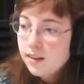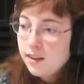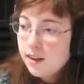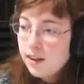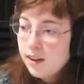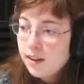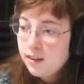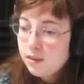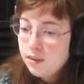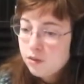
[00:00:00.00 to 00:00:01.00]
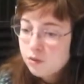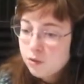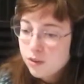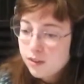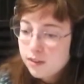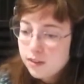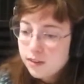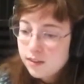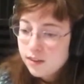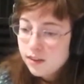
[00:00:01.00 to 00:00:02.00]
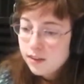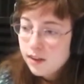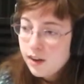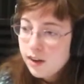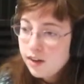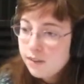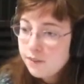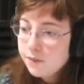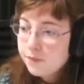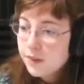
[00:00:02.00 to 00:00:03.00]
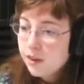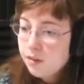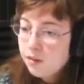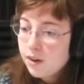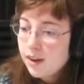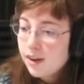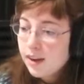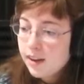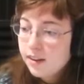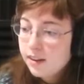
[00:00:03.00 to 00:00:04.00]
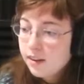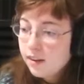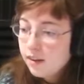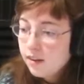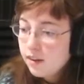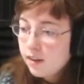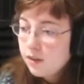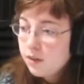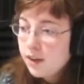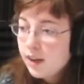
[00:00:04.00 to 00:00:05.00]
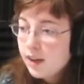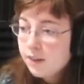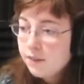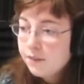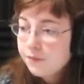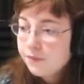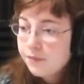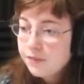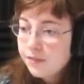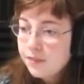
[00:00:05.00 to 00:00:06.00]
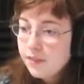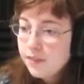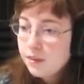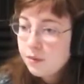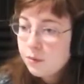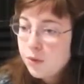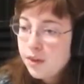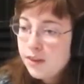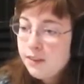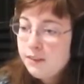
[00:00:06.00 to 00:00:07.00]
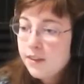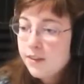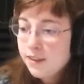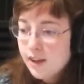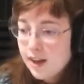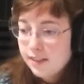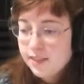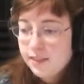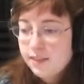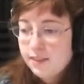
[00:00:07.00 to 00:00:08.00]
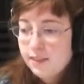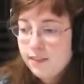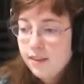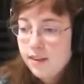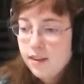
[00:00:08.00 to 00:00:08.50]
Yeah, you know the drill. Alright? Alright. Okay. We've got this.